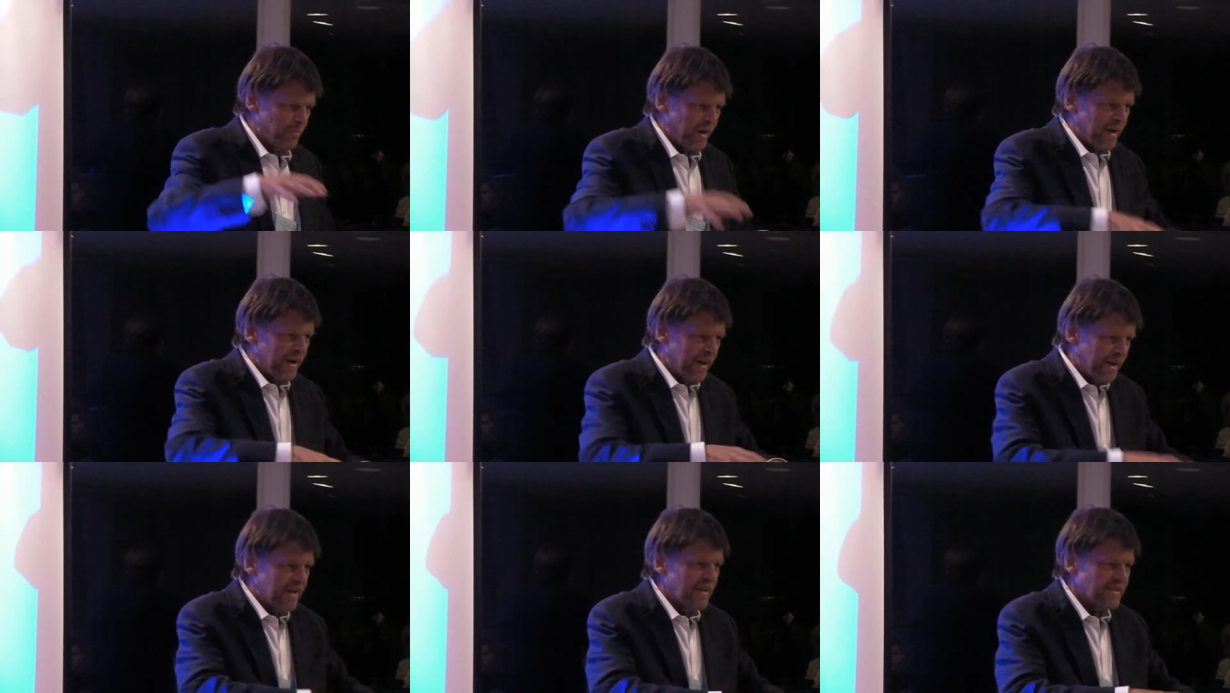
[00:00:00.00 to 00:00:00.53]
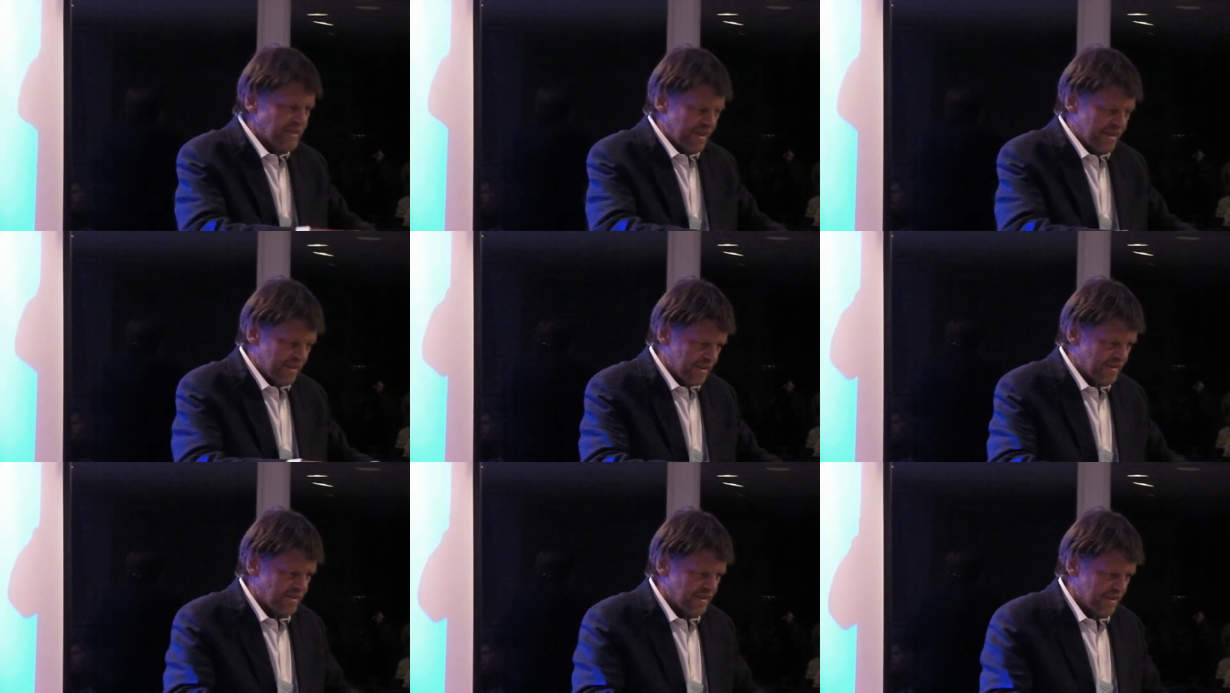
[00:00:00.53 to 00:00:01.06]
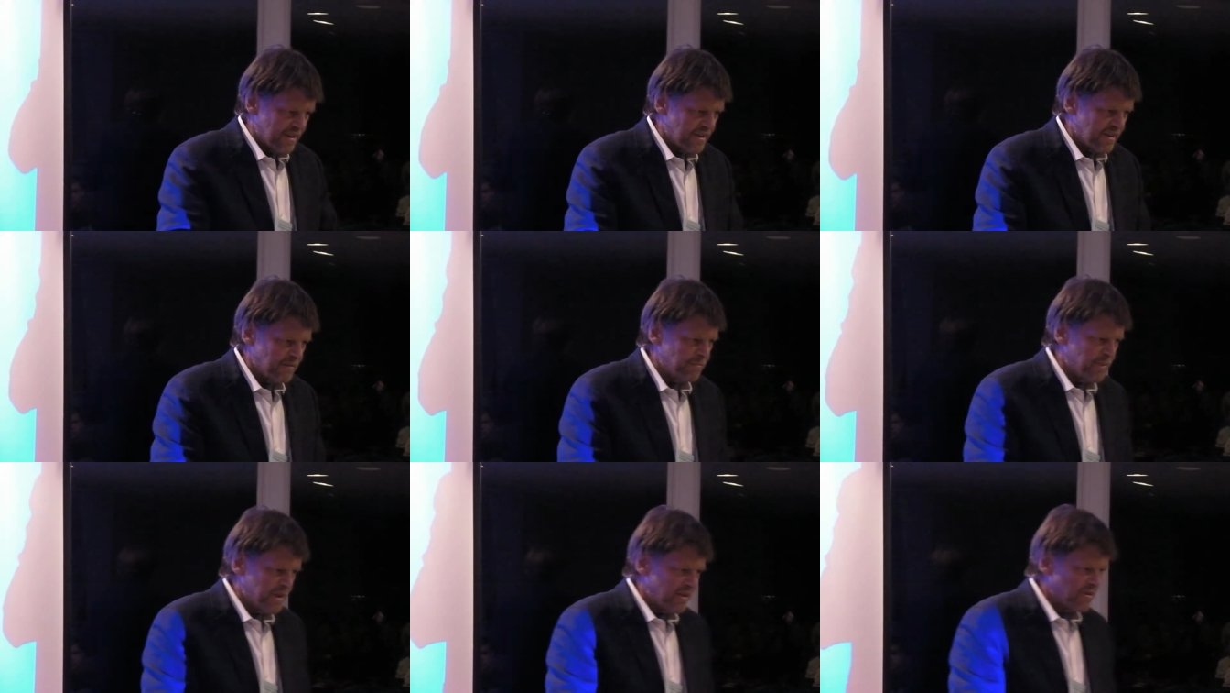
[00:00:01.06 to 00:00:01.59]
my hands on this thing
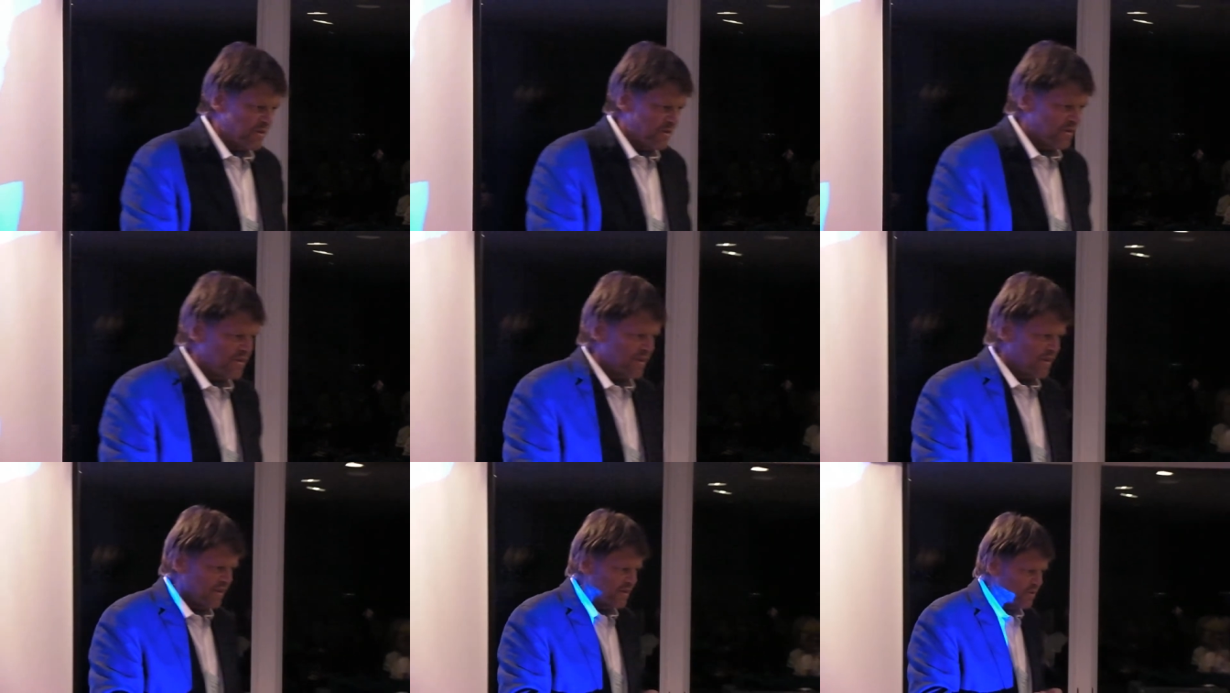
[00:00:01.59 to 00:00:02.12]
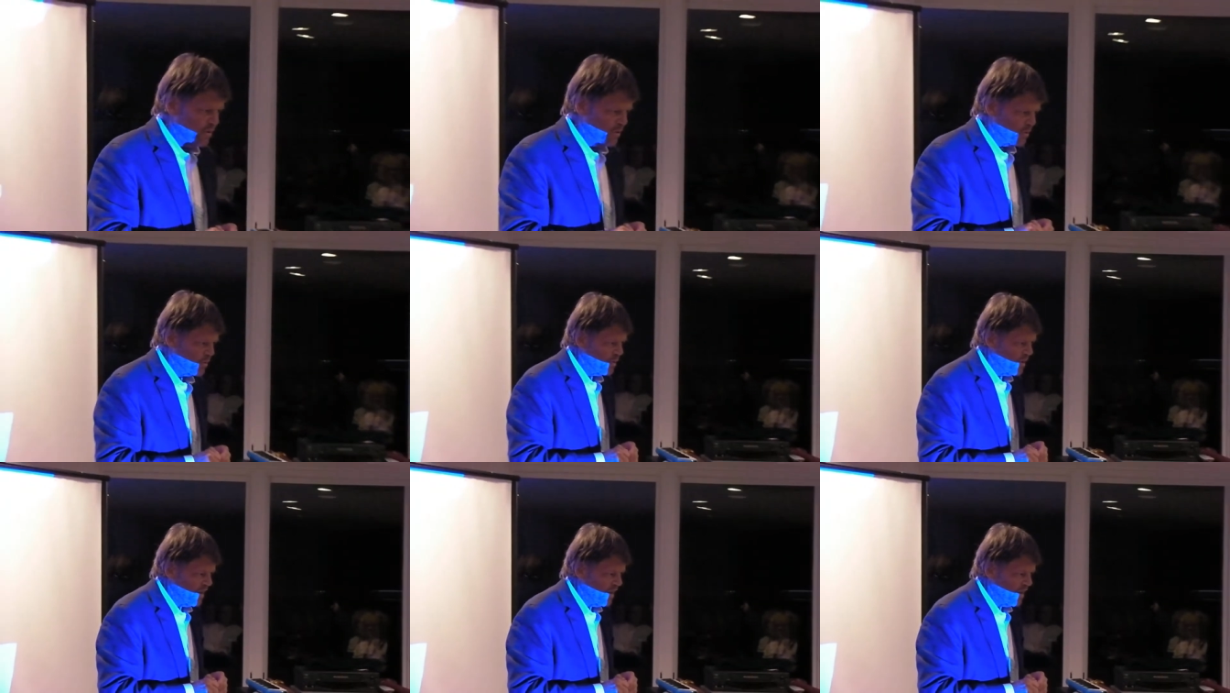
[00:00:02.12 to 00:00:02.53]
and make sure it's going to do